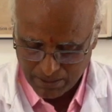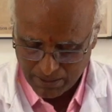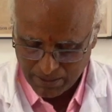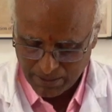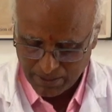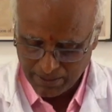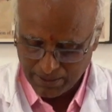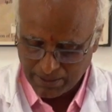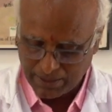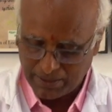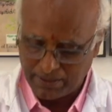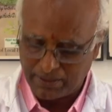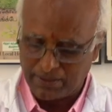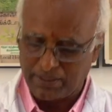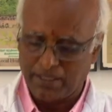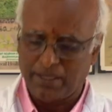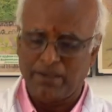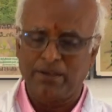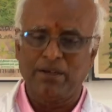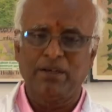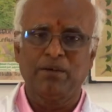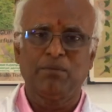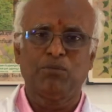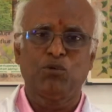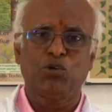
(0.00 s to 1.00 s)
and two
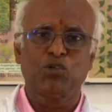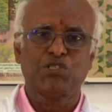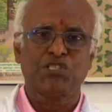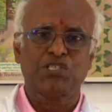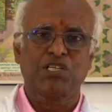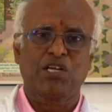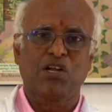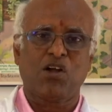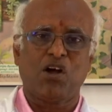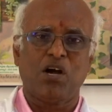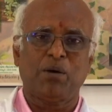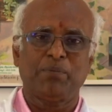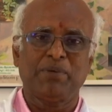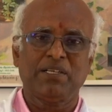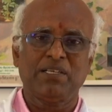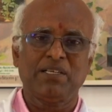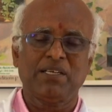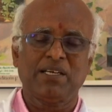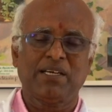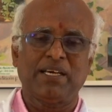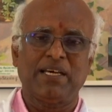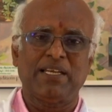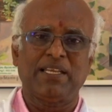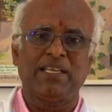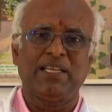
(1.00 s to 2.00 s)
handfuls of curry
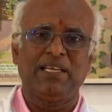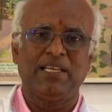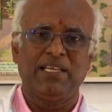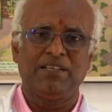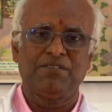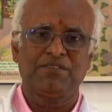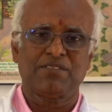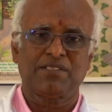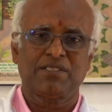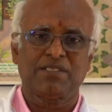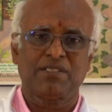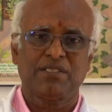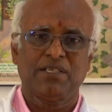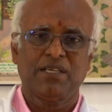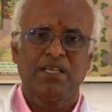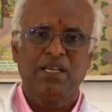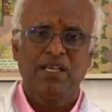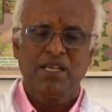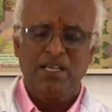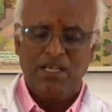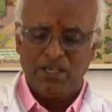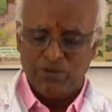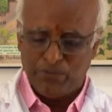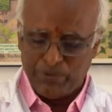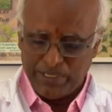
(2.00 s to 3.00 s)
leaves are
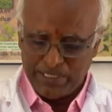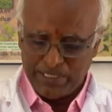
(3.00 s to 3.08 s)
used.